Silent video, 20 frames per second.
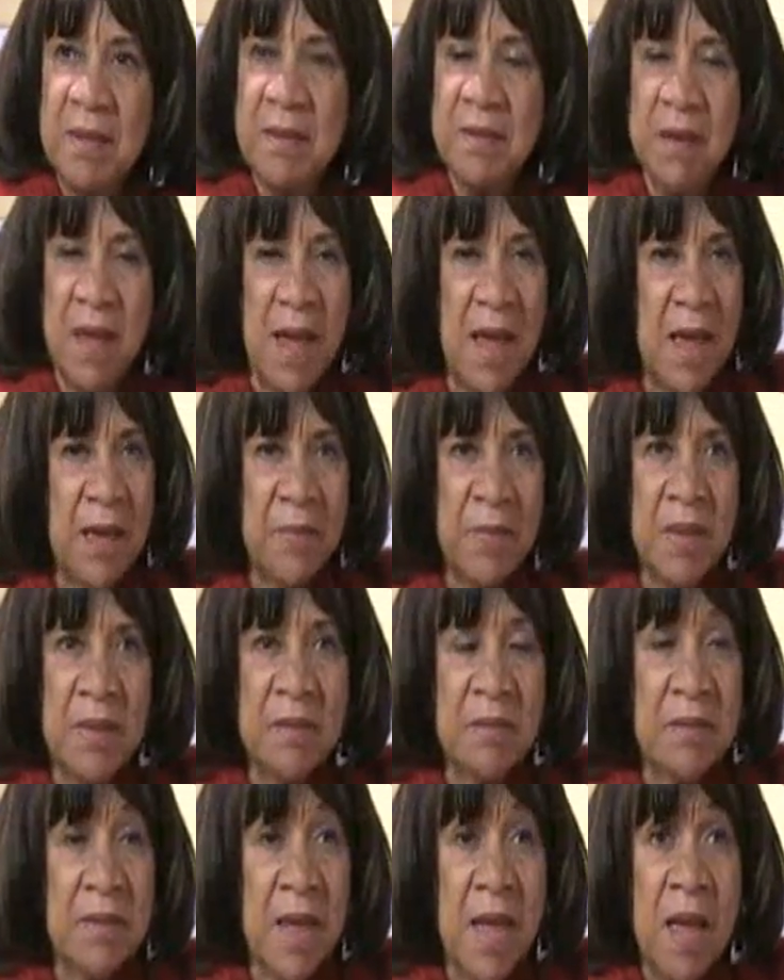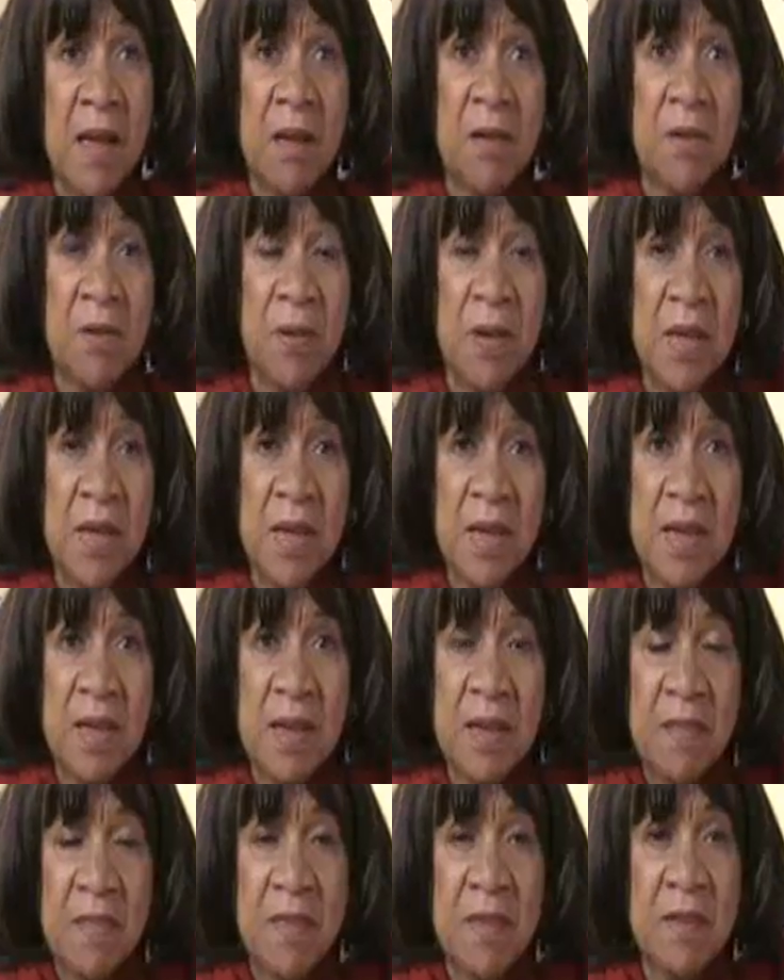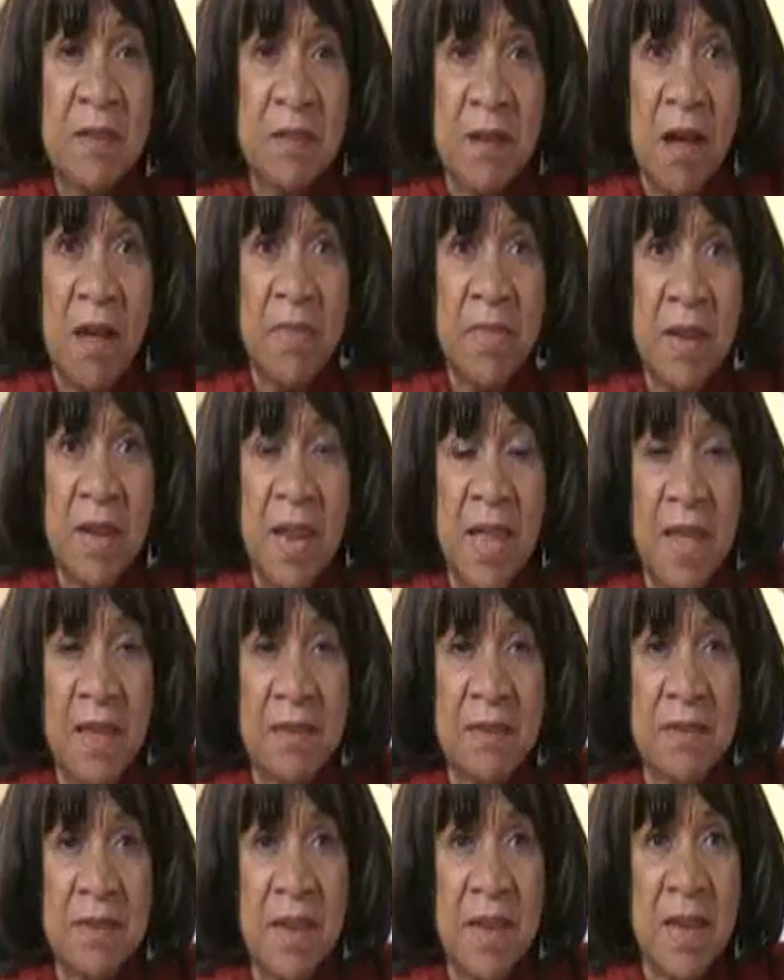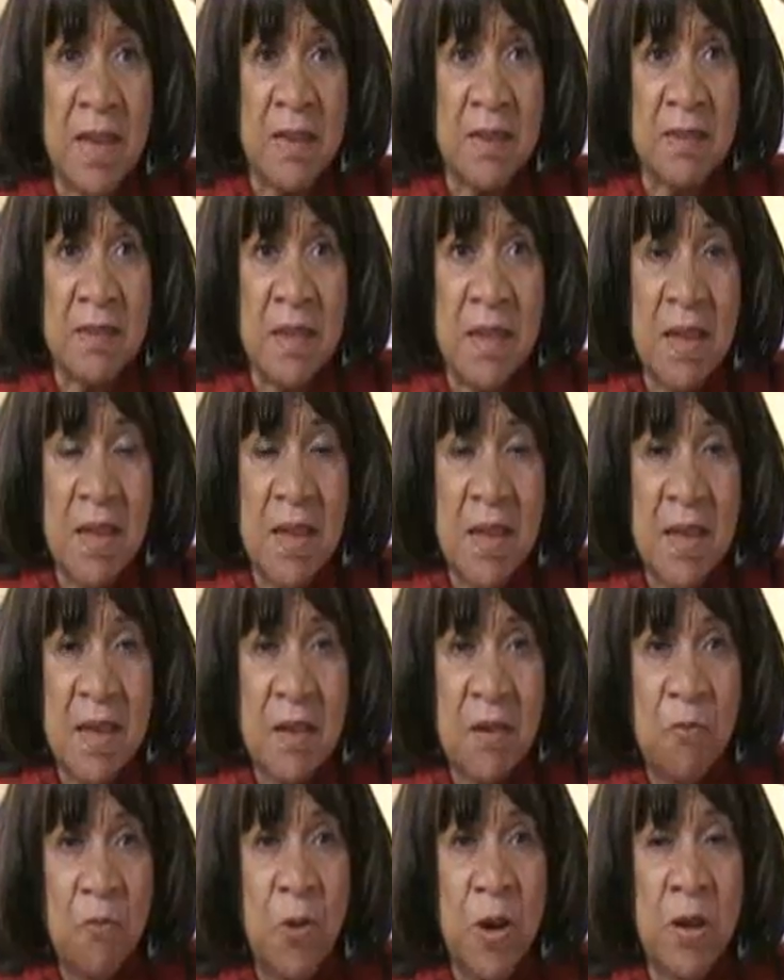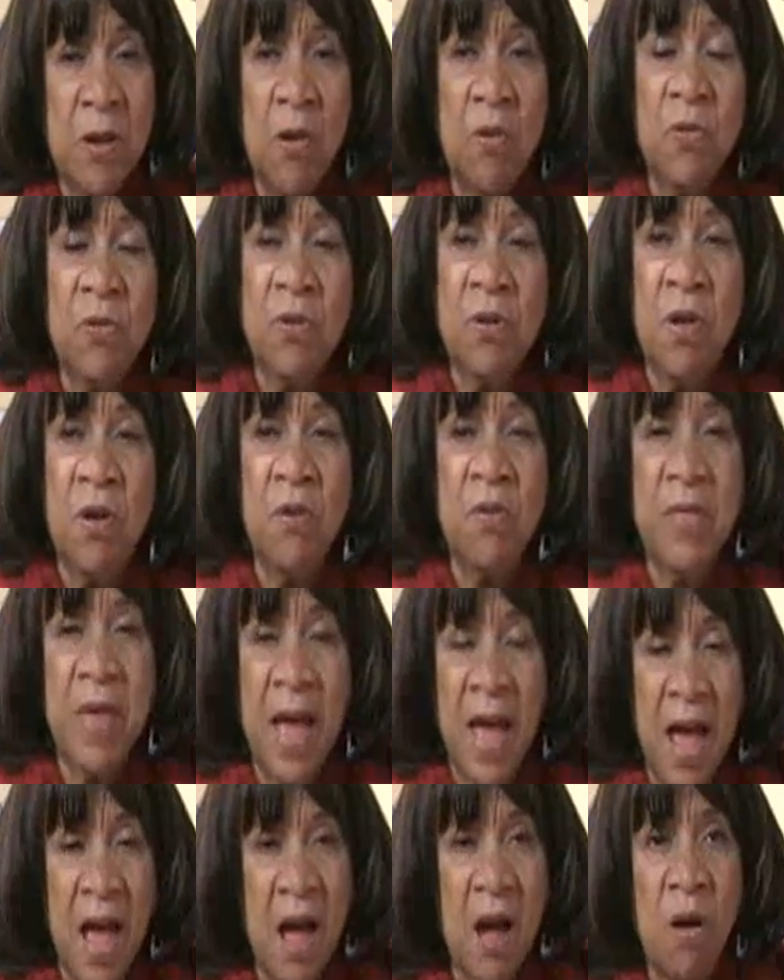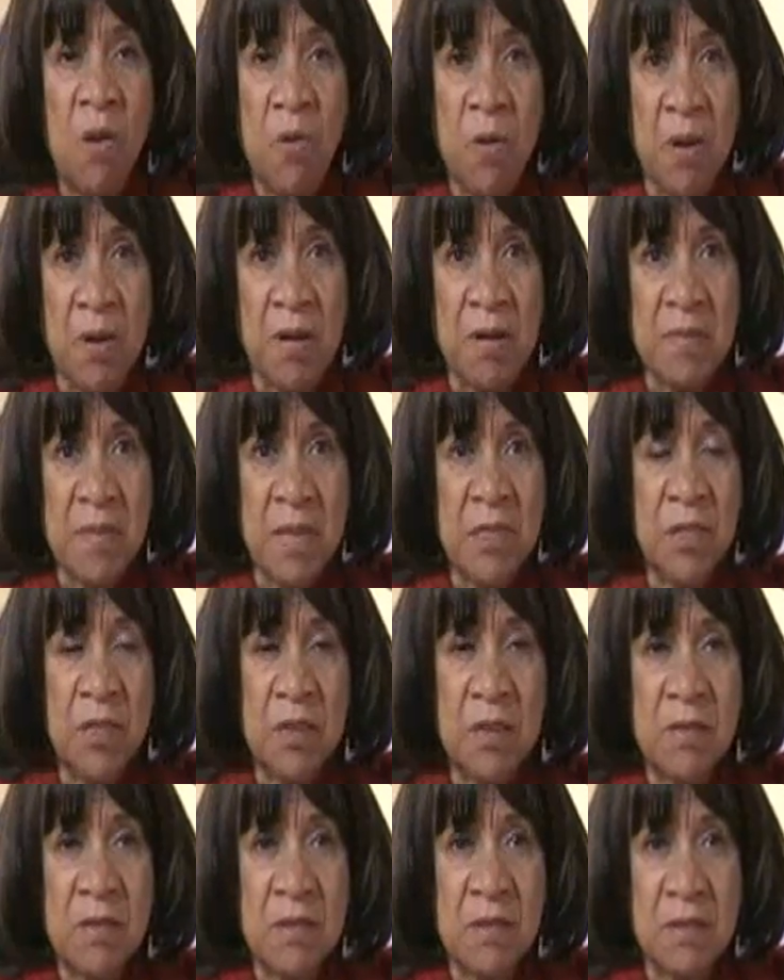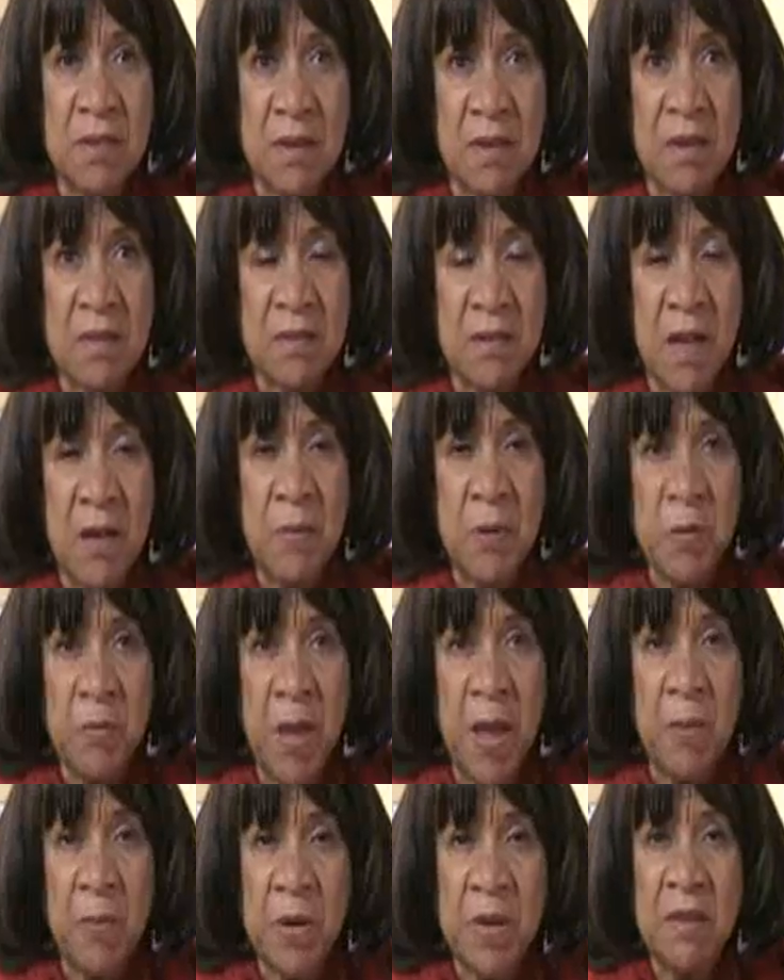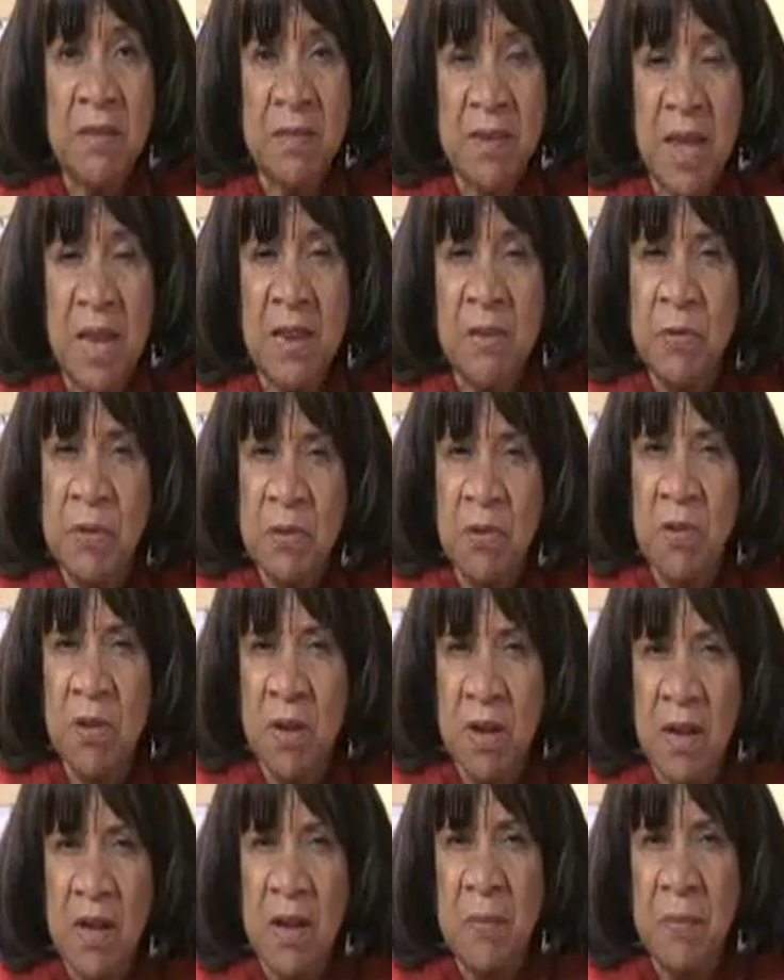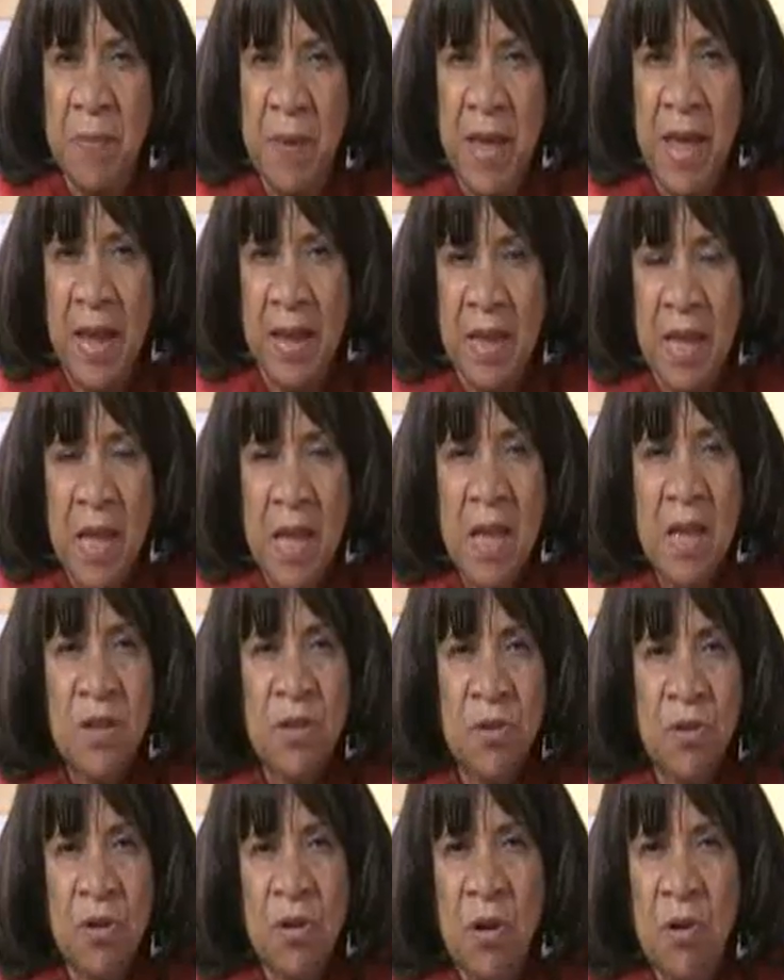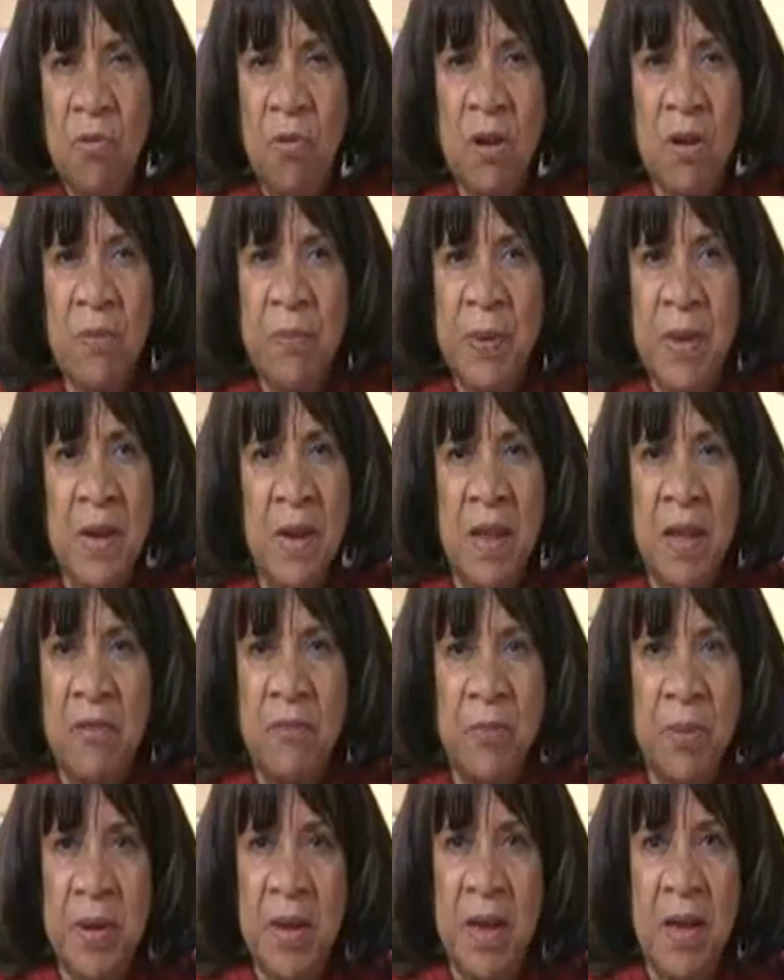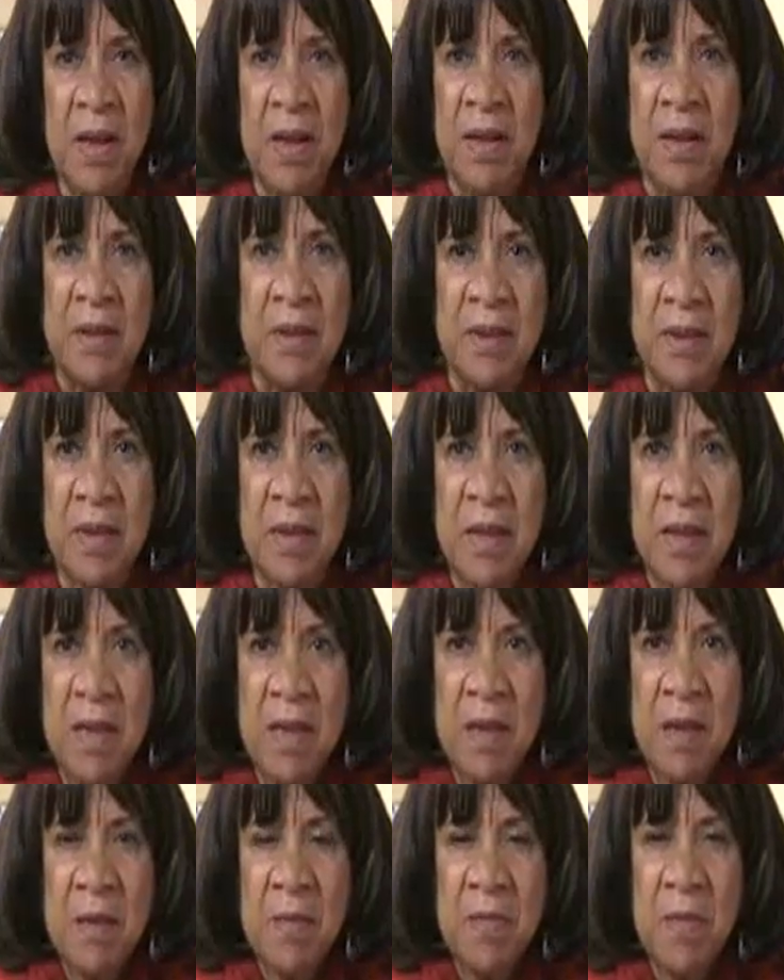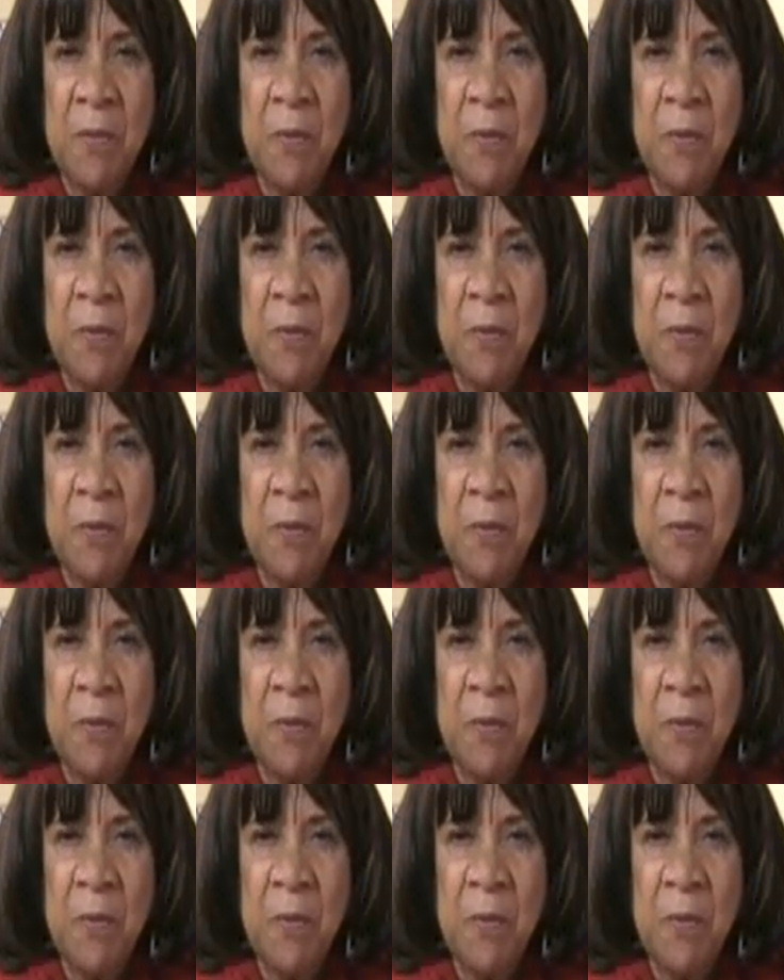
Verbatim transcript: The time is now. Thank you, Father. These are the last. Yes, days. Lord. We don't know the hour that Jesus is coming back, but He said He was going to come back. Yes. You don't want to be left behind. Hallelujah.